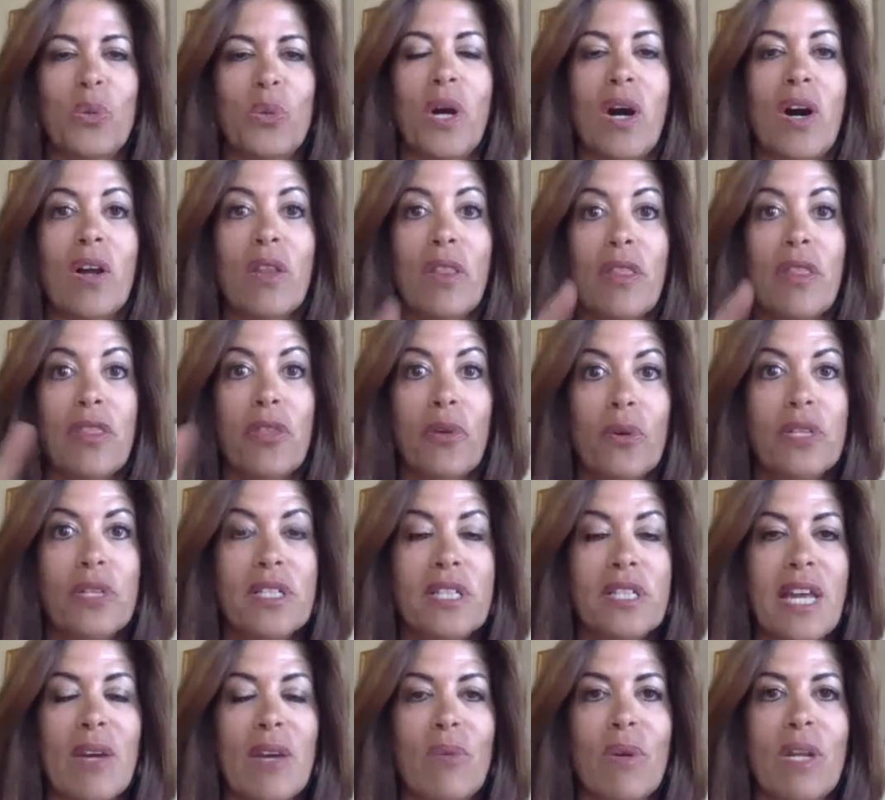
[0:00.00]
on
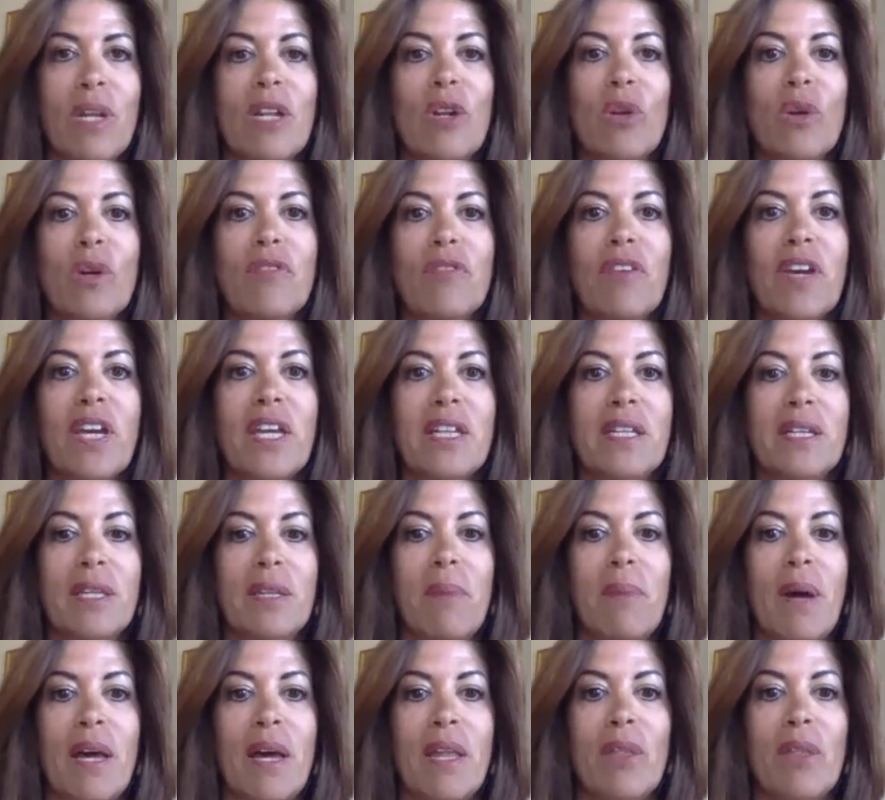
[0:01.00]
Thursday with Luc Frieden,
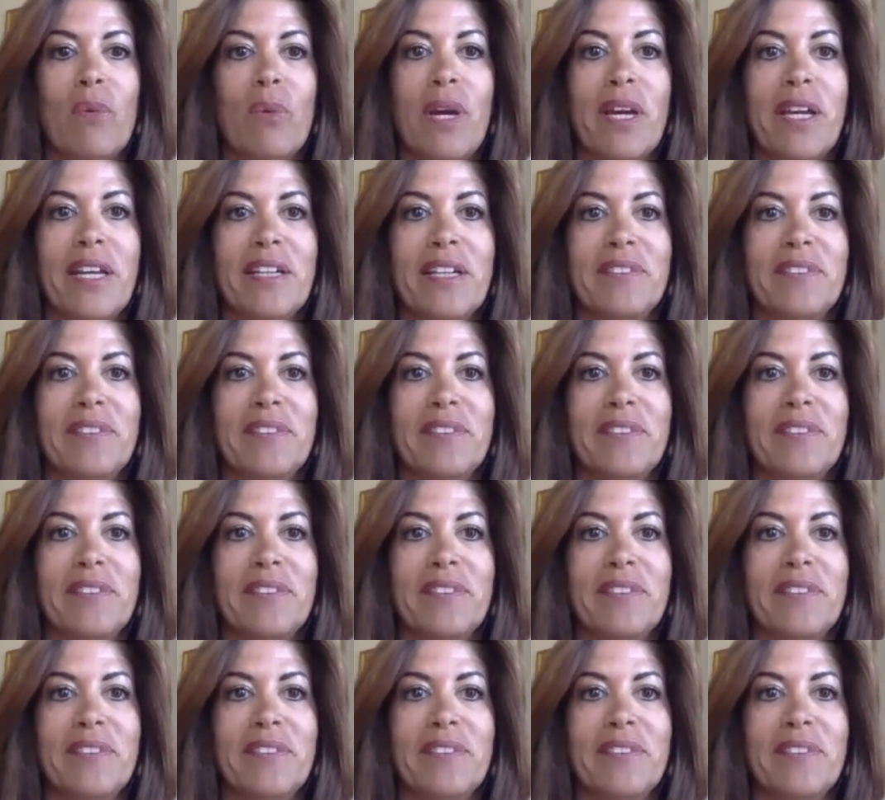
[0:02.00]
by the way.